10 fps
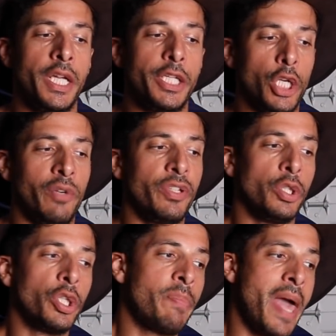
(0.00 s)
You know, if you
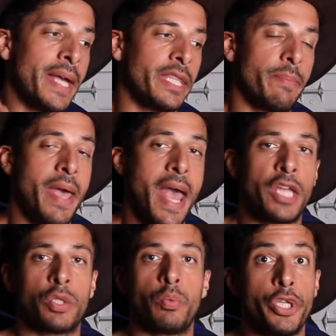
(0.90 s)
look back at the
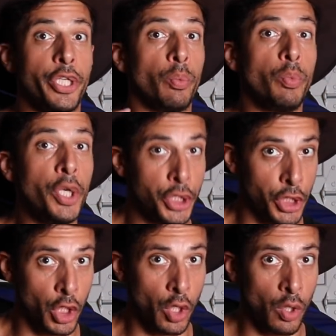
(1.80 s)
past, when the
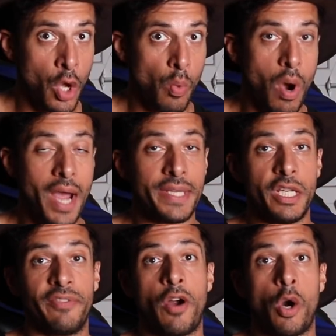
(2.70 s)
original
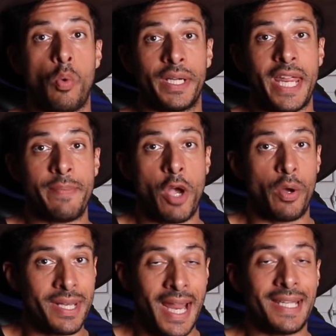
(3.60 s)
YZF-R1 came
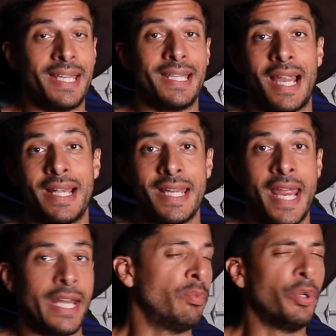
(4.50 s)
out in
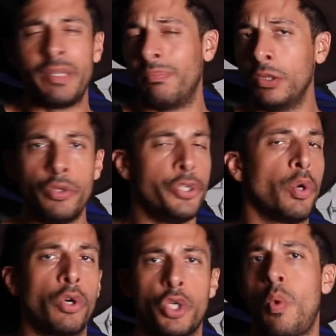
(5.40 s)
1998, it really blew the
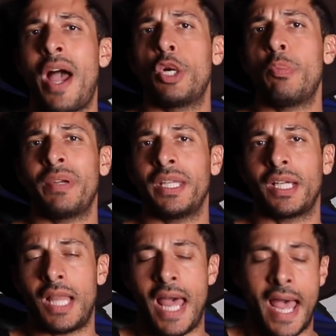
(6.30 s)
doors wide open in the
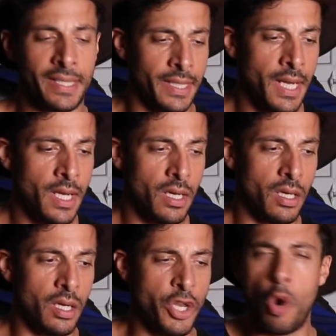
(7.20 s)
class.
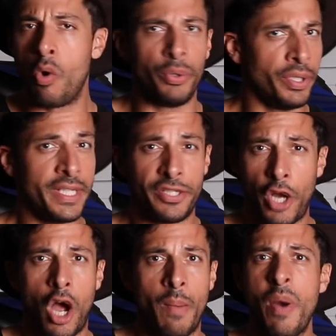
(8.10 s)
No one really
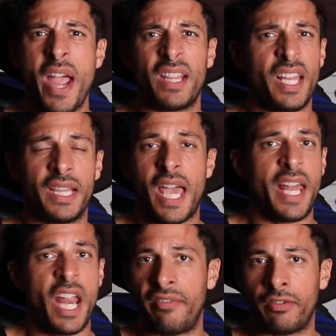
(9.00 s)
saw a bike like
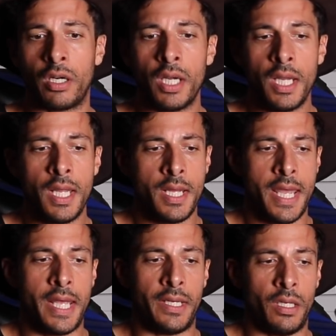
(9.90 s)
that ever.
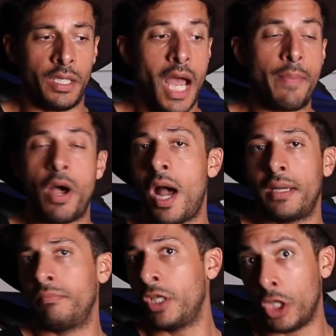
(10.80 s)
And
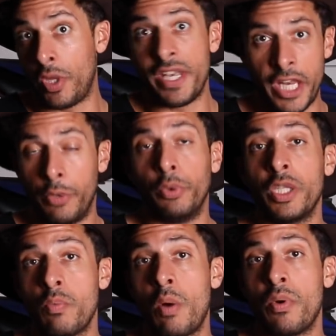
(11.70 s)
Yamaha, you know, they did
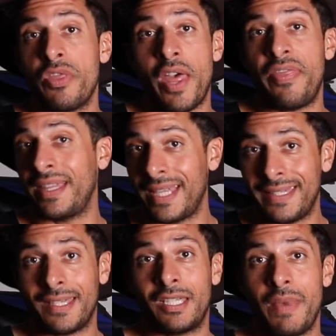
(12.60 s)
really well with that thing. They
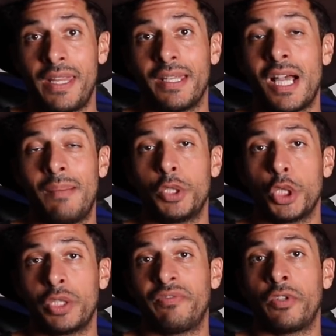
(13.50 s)
decimated the
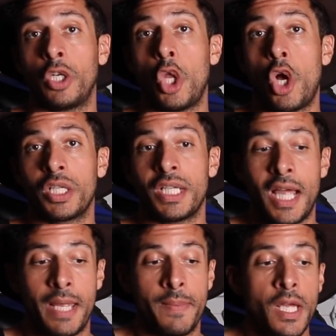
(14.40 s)
competition for a long
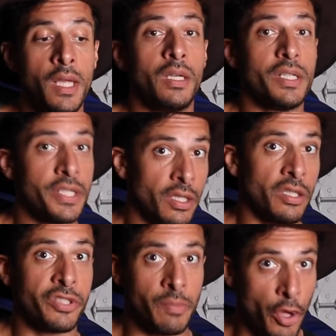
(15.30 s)
time until
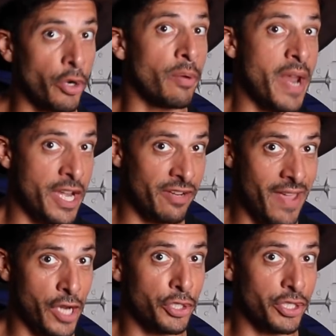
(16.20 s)
some other
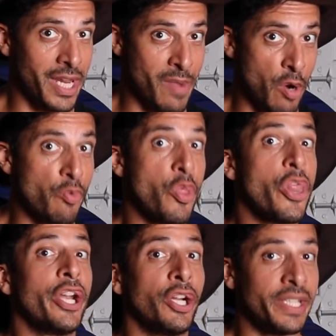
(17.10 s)
manufacturers came out with
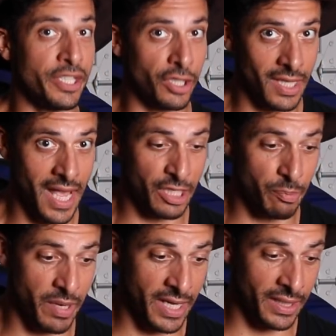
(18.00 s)
their leader class
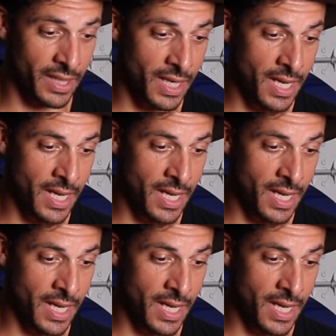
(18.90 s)
bikes.